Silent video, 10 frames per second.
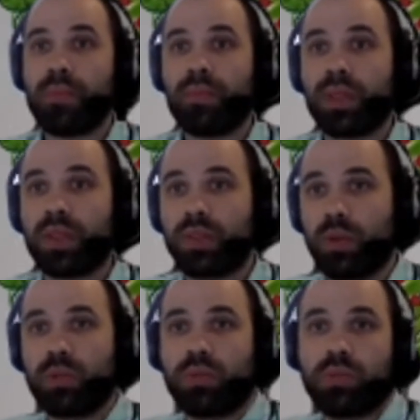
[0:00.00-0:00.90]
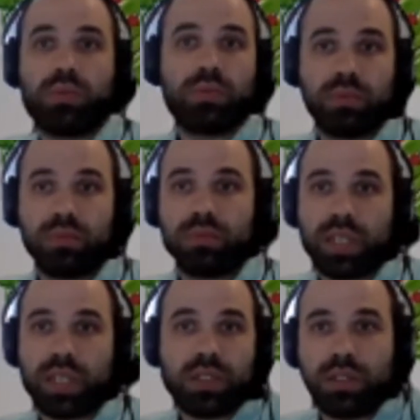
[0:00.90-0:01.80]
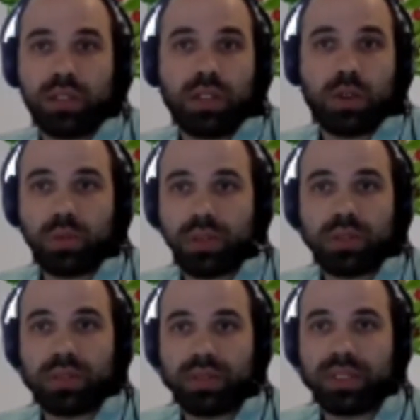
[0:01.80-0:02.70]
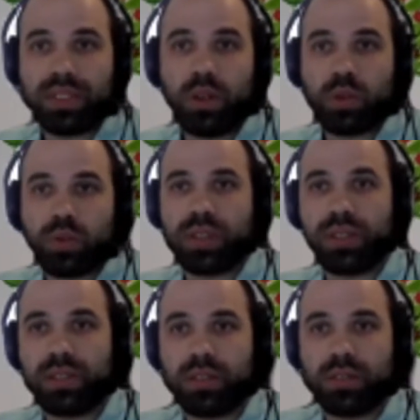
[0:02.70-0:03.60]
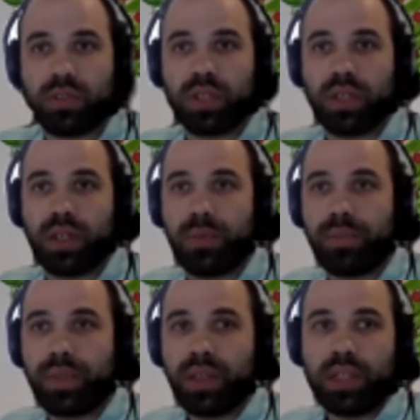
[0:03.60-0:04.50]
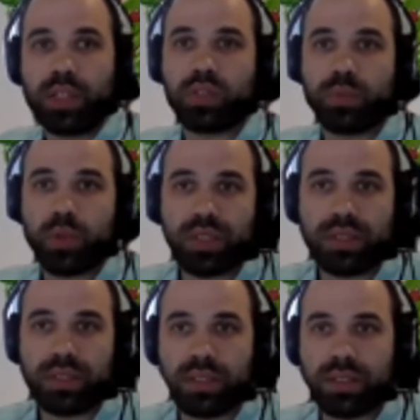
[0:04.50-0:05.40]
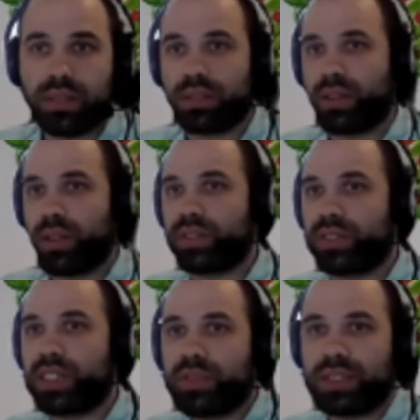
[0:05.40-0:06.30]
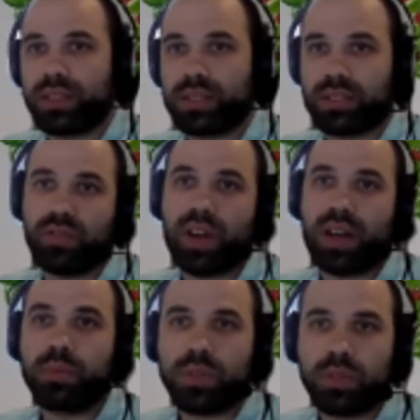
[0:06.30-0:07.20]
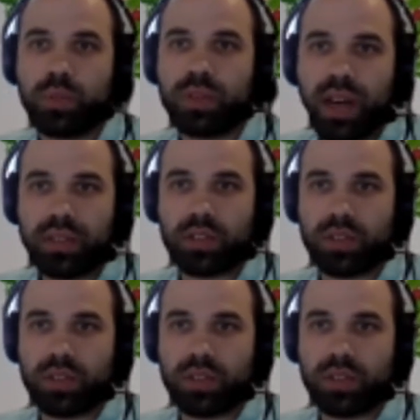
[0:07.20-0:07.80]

So there is no good reason for user processes and services to be running on the